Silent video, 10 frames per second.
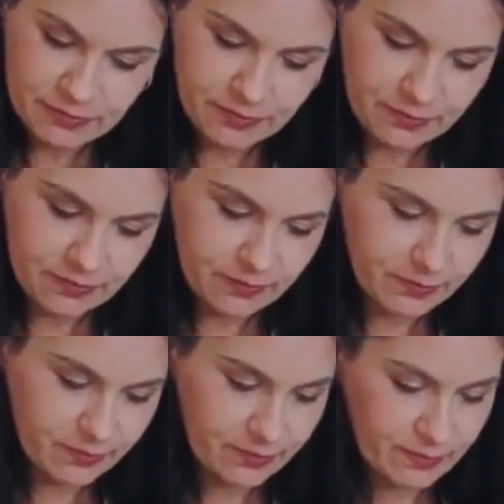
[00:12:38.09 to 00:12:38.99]

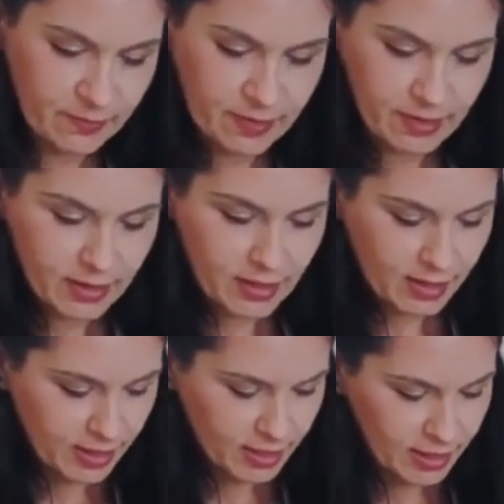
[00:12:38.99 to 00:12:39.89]

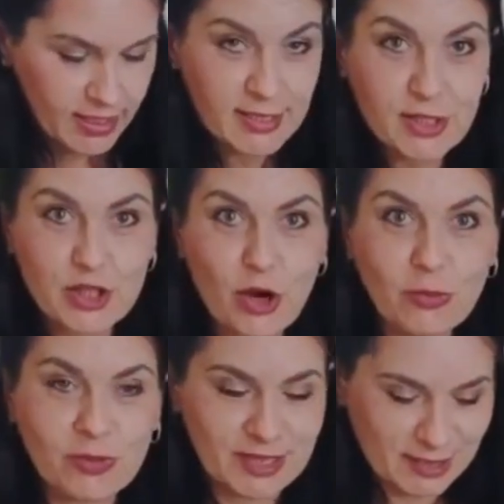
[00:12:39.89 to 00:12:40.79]
And let's
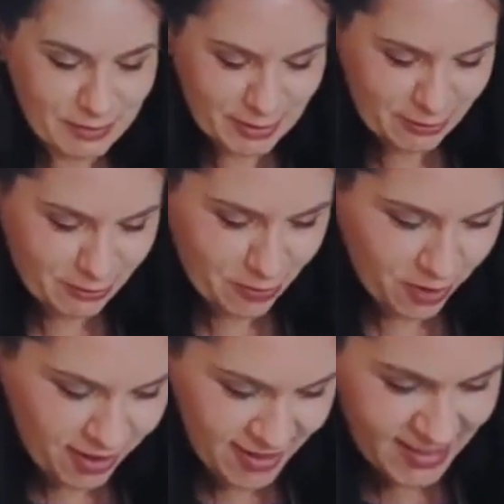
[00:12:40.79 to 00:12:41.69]
chop a little bit of
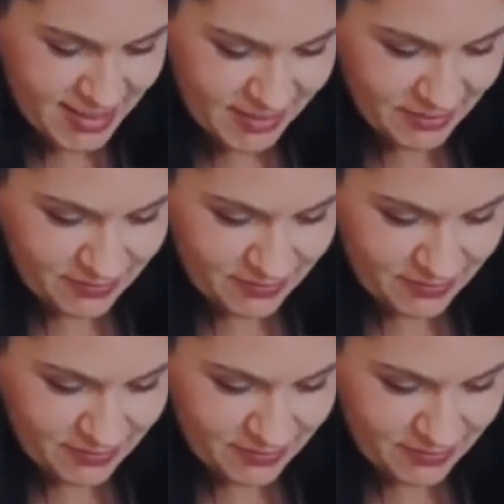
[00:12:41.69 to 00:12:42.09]
parsley.